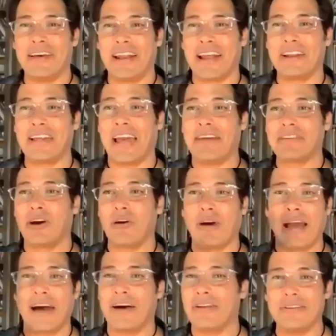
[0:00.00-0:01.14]
have to go
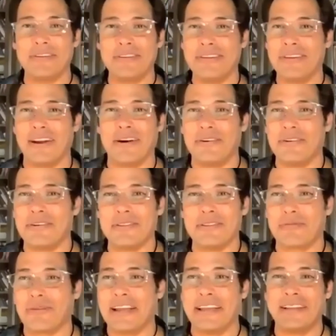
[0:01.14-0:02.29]
out, in the
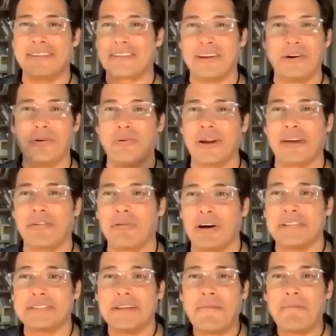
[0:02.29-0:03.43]
rain, snow, whatever it
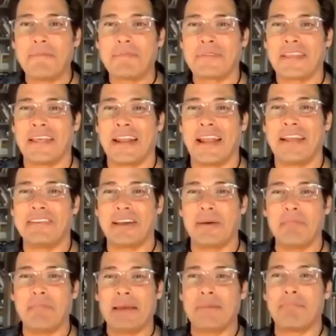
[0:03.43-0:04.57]
was. And I'd take
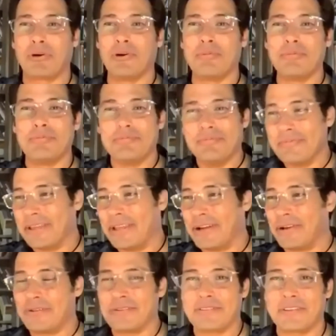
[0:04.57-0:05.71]
a big broom,
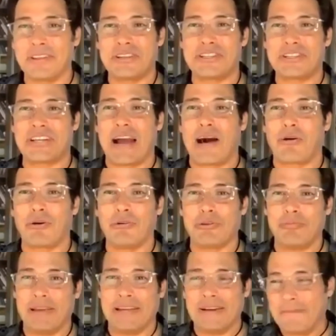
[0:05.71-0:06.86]
to the shower with
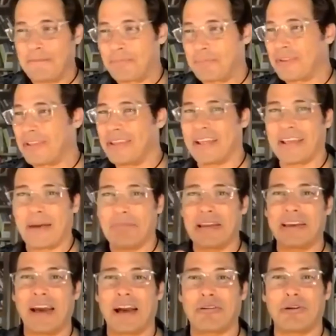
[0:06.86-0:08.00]
me. I got big
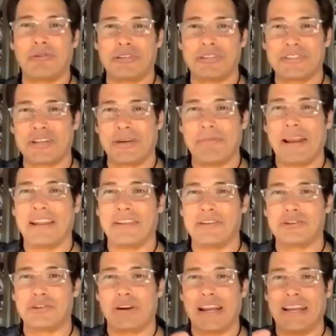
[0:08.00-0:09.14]
cockroaches coming out of the
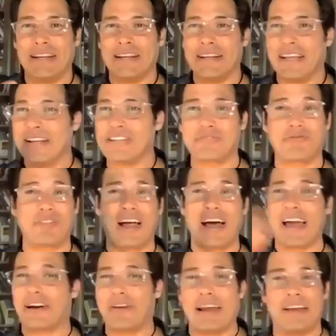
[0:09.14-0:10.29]
drain and just
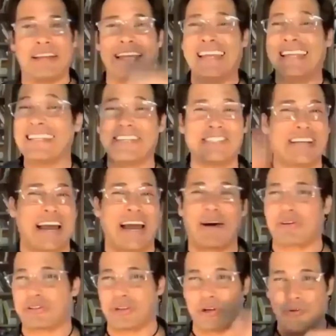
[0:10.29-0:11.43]
flying around in the shower.
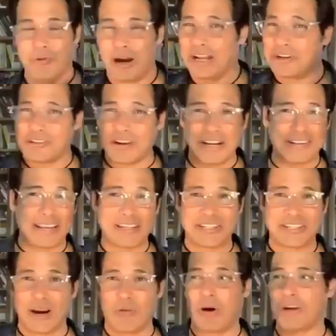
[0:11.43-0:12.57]
So while you're trying to take a
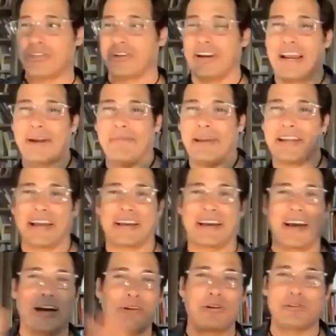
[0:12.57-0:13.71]
shower and wash your hair, man, you got
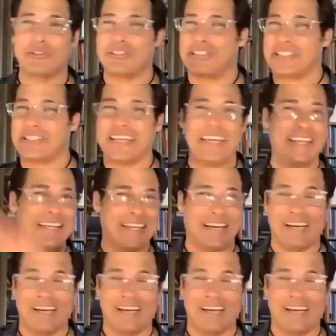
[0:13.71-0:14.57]
cockroaches just hitting